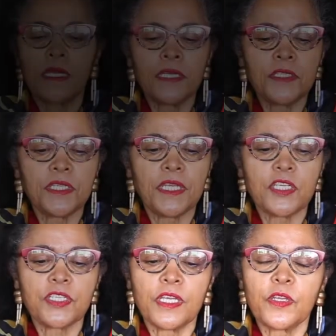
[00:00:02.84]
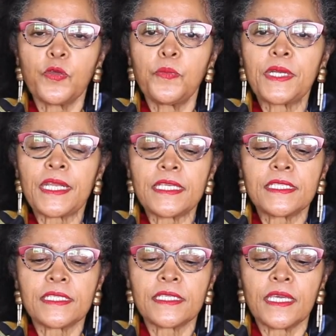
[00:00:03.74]
International Human
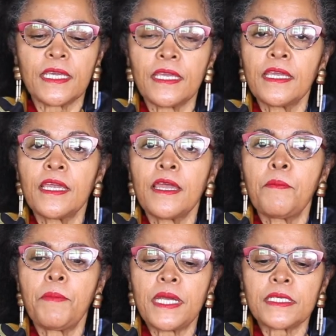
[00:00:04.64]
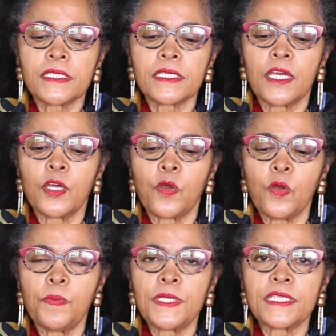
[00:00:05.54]
Rights Day marks a
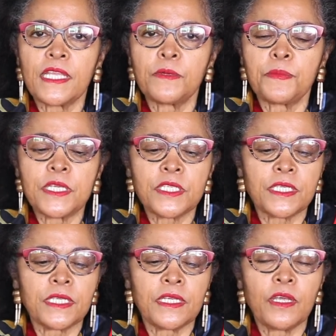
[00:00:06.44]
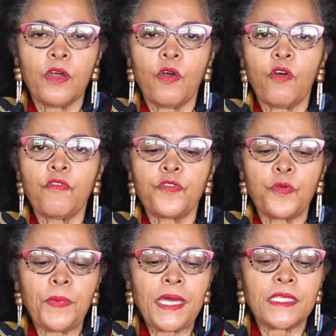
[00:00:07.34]
global celebration of
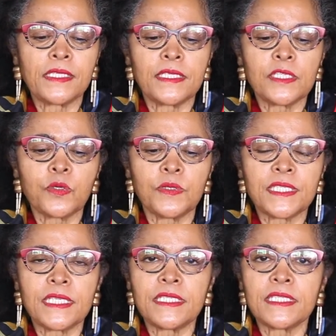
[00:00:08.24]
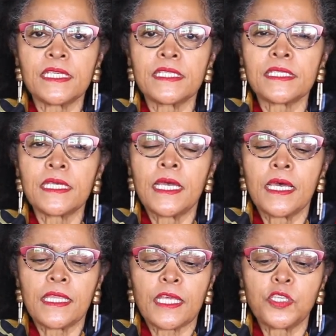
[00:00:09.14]
humanity's consensus
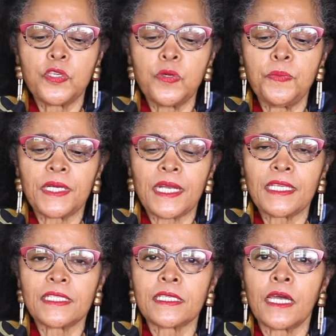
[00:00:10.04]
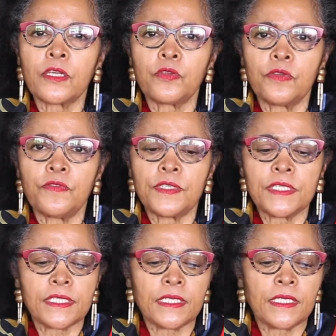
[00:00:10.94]
that human rights are
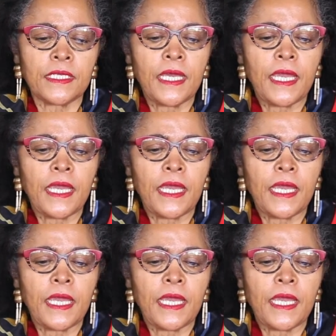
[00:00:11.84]
universal